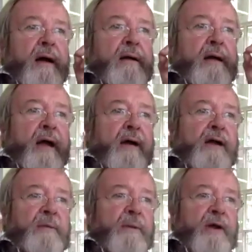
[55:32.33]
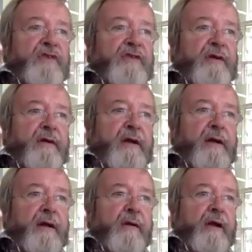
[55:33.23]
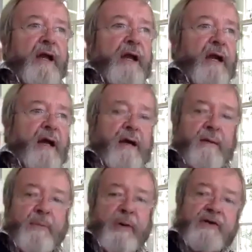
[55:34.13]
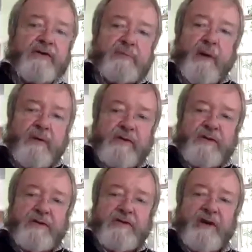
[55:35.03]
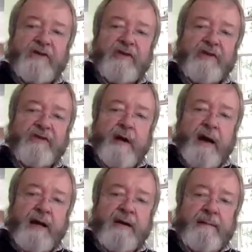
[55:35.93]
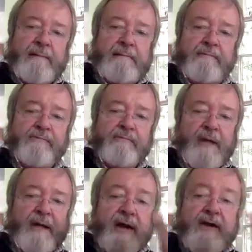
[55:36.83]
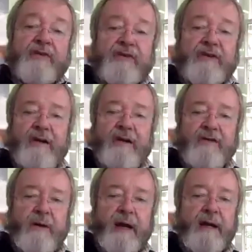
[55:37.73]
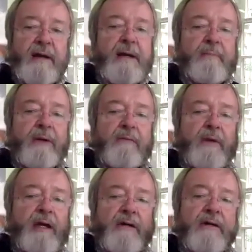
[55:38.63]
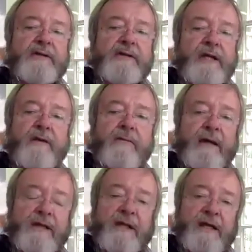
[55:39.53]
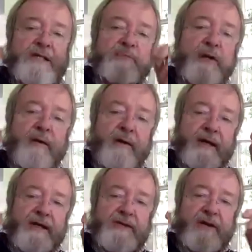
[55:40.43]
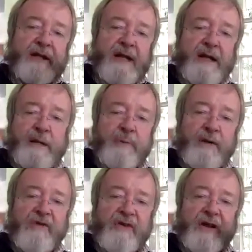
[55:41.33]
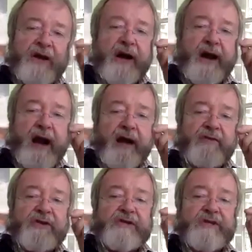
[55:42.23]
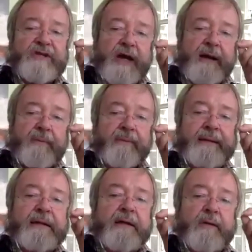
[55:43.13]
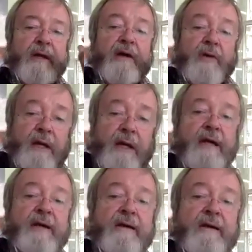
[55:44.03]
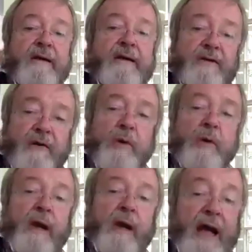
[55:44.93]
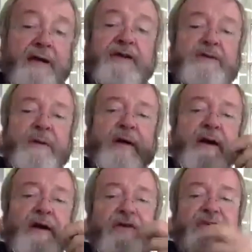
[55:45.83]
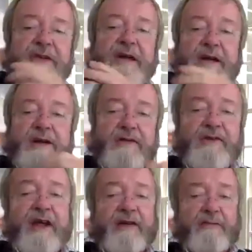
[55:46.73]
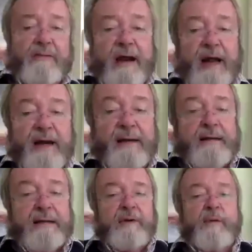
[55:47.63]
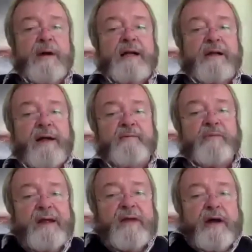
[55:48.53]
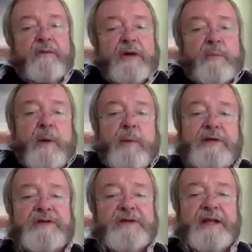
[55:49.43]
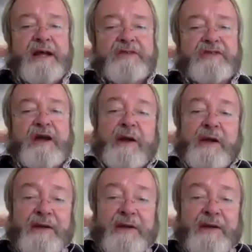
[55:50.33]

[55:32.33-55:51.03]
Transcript: Another person looking at a postbox sees it as red. I see it as red. But we can't tell whether the experience that that other person and I have is the same. We agree to call an experience that each of us has red. But whether if I were to pop into their skull,